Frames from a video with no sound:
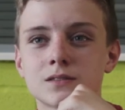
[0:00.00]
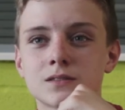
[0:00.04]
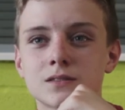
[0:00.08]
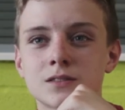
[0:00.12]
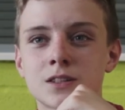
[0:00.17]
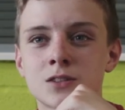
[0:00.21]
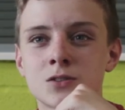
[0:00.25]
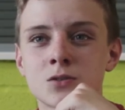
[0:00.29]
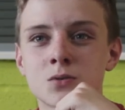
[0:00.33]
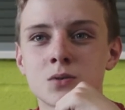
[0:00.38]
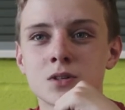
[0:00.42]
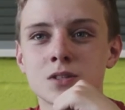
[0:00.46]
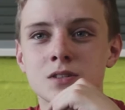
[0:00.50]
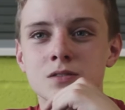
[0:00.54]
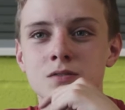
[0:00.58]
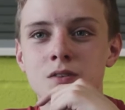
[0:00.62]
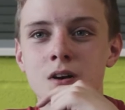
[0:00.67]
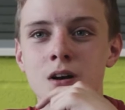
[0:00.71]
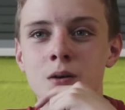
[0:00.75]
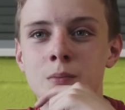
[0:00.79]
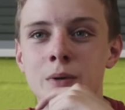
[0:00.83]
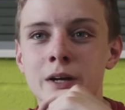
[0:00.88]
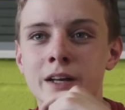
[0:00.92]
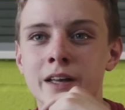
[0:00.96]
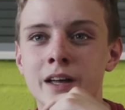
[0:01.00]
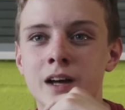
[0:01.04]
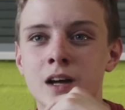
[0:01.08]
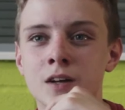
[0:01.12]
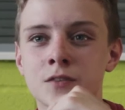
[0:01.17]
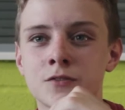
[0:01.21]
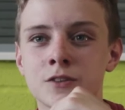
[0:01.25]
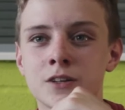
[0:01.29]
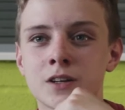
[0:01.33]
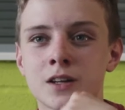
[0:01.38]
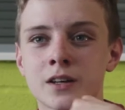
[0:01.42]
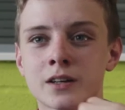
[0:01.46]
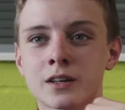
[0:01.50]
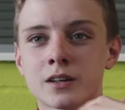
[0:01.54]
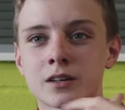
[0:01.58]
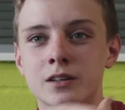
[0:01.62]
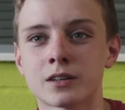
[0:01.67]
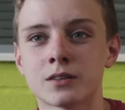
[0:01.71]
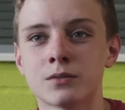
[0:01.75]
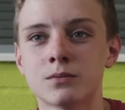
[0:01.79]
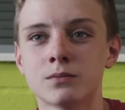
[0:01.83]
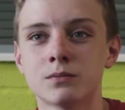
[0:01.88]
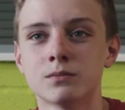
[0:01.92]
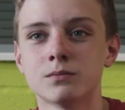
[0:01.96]
That's always the vibe I get. I feel like I
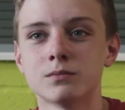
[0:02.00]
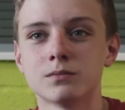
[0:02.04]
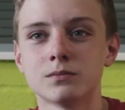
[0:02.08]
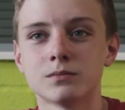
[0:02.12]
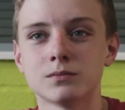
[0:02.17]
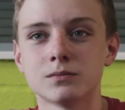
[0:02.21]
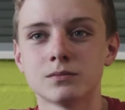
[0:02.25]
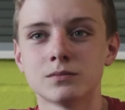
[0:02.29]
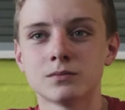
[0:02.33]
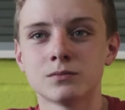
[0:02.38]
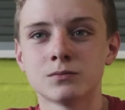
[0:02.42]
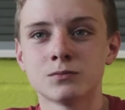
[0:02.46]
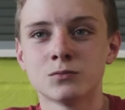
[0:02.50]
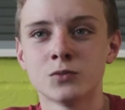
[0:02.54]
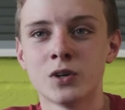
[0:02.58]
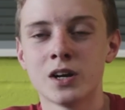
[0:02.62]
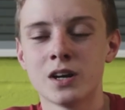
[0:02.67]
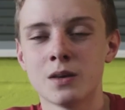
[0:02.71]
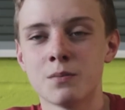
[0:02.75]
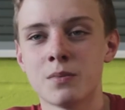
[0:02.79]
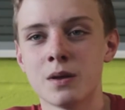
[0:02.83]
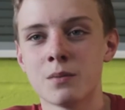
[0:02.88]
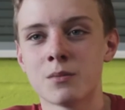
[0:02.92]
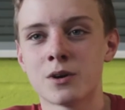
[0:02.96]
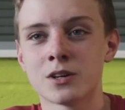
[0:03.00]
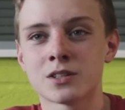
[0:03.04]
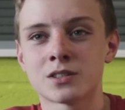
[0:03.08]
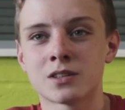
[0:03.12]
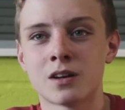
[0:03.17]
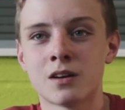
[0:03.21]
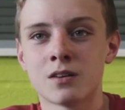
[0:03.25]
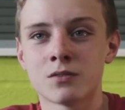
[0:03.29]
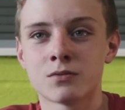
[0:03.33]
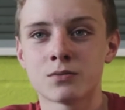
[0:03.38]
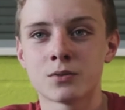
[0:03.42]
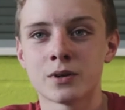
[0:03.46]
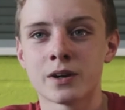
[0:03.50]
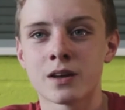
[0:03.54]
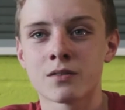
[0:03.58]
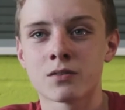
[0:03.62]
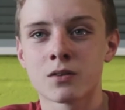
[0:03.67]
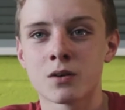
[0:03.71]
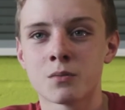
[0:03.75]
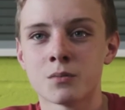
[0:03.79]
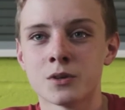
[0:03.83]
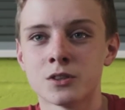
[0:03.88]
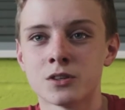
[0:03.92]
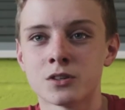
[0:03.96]
can really be myself
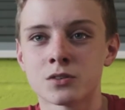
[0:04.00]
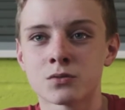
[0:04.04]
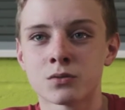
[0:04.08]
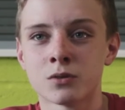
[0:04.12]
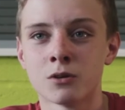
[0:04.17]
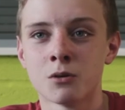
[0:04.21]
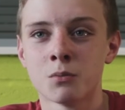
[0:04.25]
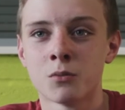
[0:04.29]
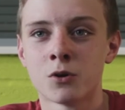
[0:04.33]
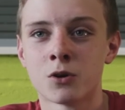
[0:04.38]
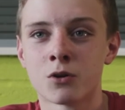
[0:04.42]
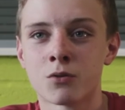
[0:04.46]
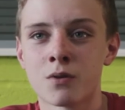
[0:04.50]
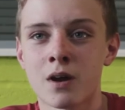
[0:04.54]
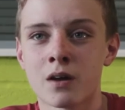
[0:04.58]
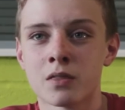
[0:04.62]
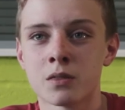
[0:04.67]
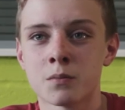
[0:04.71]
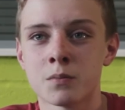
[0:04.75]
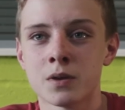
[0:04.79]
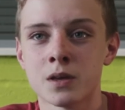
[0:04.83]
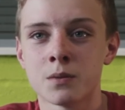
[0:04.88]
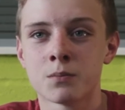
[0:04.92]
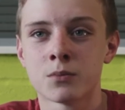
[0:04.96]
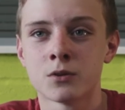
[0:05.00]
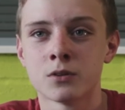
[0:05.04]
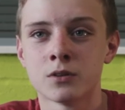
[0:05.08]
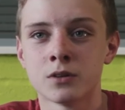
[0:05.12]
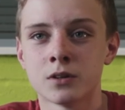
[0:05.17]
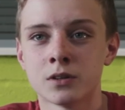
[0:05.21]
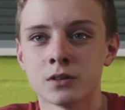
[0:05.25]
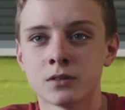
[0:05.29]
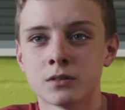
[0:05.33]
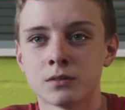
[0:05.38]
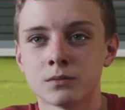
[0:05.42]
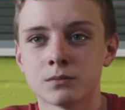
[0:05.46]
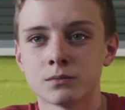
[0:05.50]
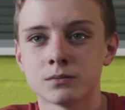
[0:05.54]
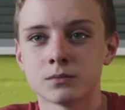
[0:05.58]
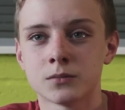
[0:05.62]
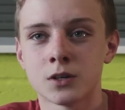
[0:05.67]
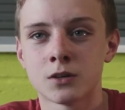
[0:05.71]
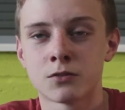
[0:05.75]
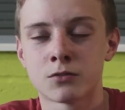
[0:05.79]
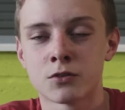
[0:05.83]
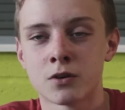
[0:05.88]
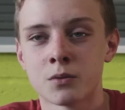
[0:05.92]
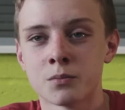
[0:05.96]
whenever I'm in this room or around the people that
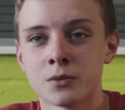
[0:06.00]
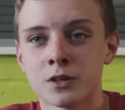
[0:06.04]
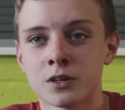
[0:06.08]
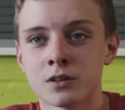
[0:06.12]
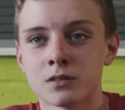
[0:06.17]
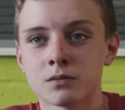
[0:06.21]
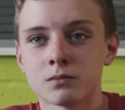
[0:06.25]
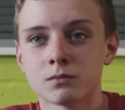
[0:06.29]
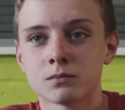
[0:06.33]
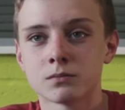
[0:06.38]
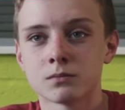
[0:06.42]
are from here.